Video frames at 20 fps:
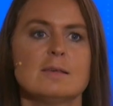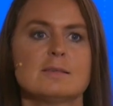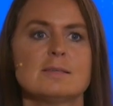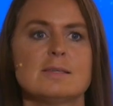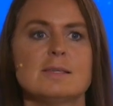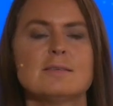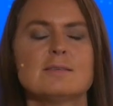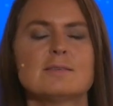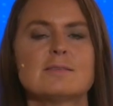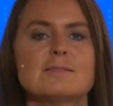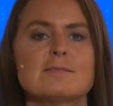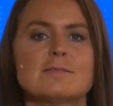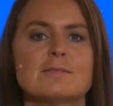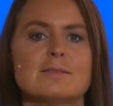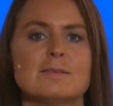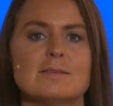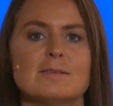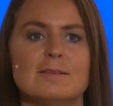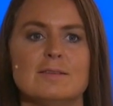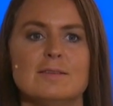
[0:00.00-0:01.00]
since
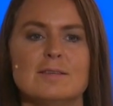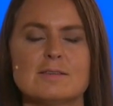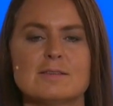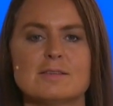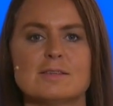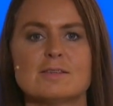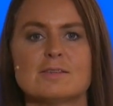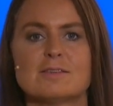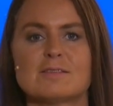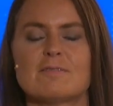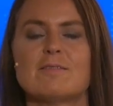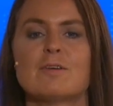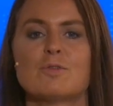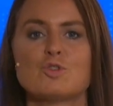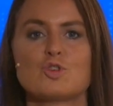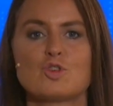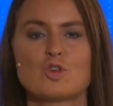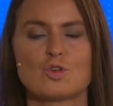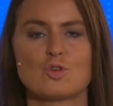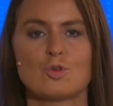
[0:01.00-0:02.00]
this is a
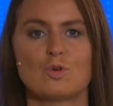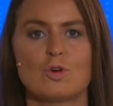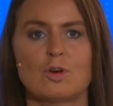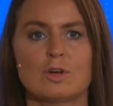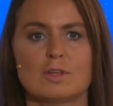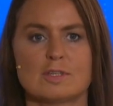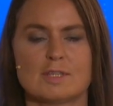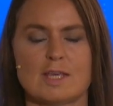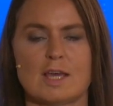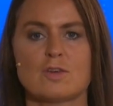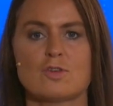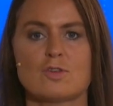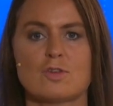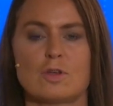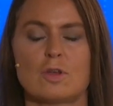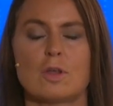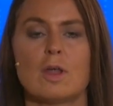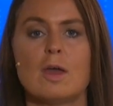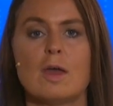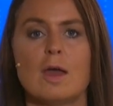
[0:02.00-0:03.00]
very short
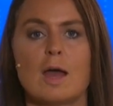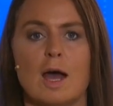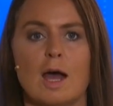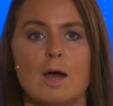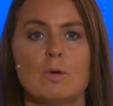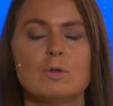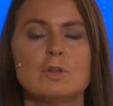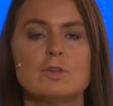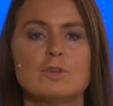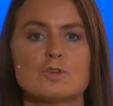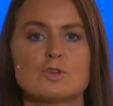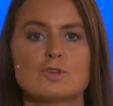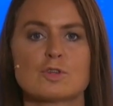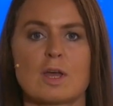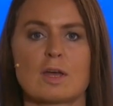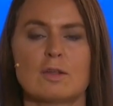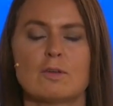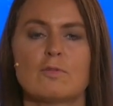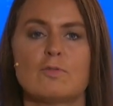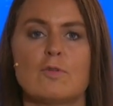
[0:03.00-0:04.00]
session, I will
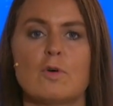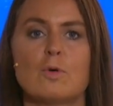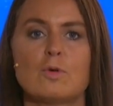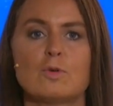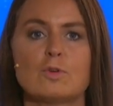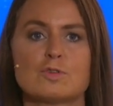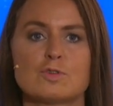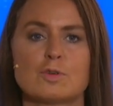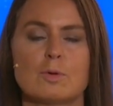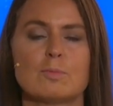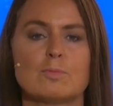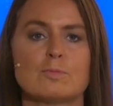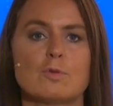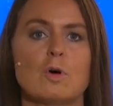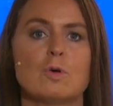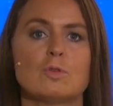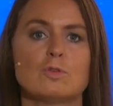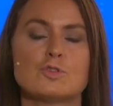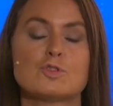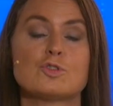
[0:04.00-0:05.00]
just kind of focus
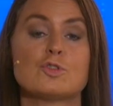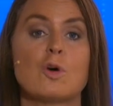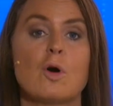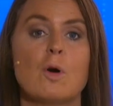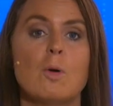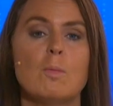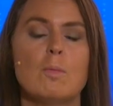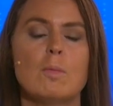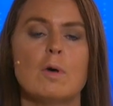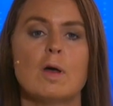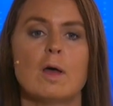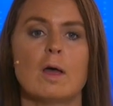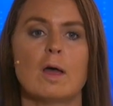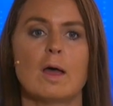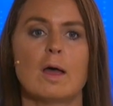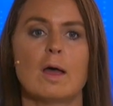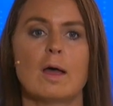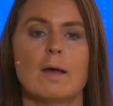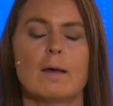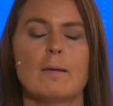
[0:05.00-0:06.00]
on some
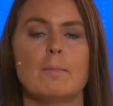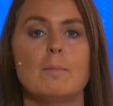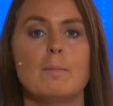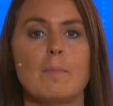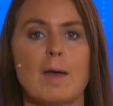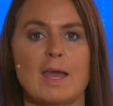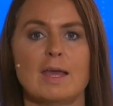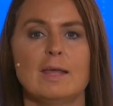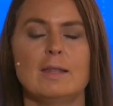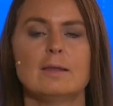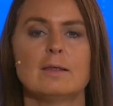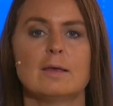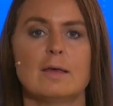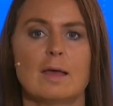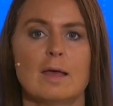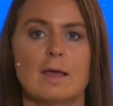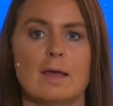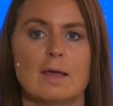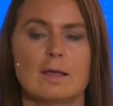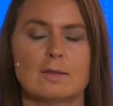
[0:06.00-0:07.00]
main
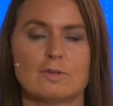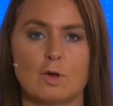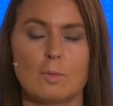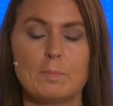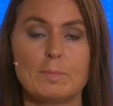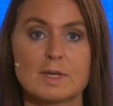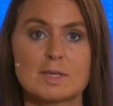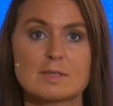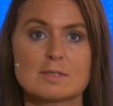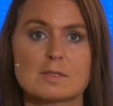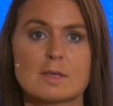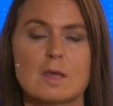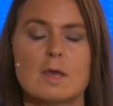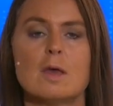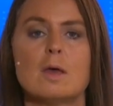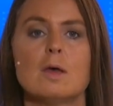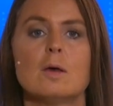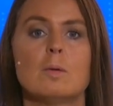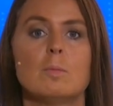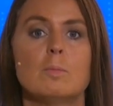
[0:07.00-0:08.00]
topics,
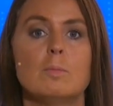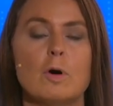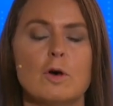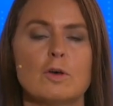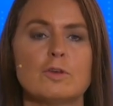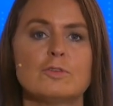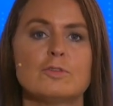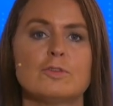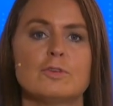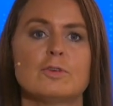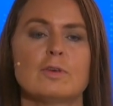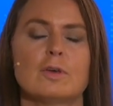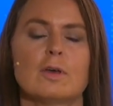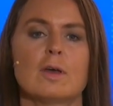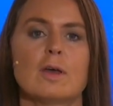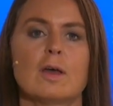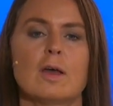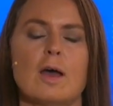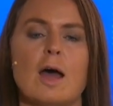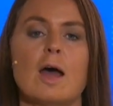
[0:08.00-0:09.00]
but
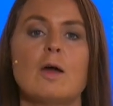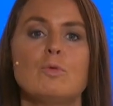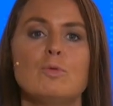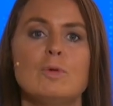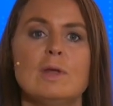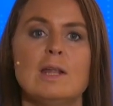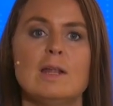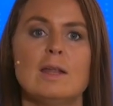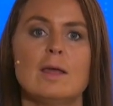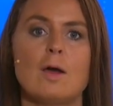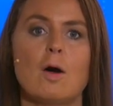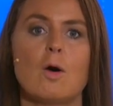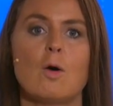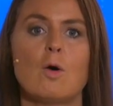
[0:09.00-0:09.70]
I really